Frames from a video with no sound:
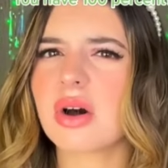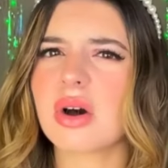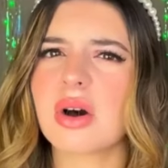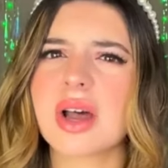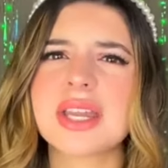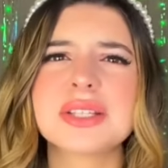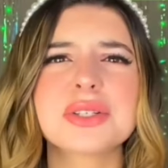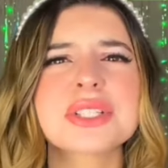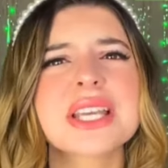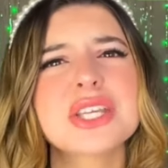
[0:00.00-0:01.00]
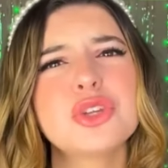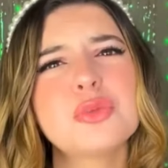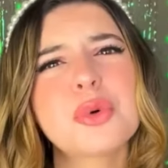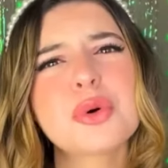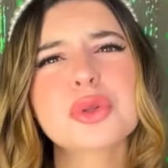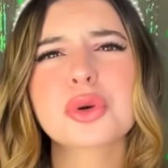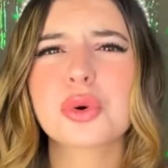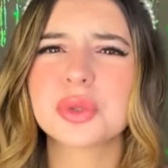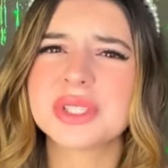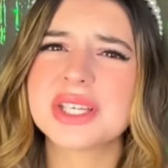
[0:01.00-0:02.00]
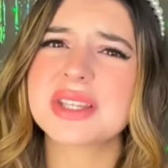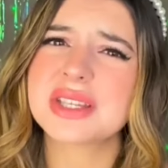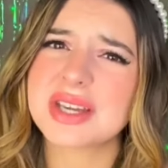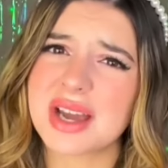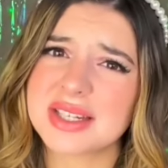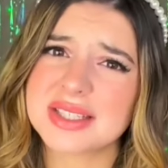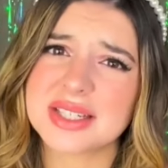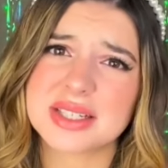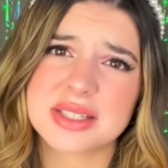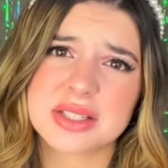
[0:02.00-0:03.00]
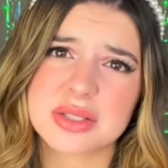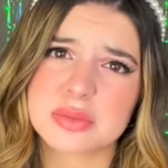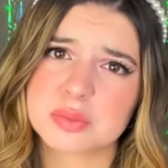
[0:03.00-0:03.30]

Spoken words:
Aw, and it looks like you both are only in the 90s.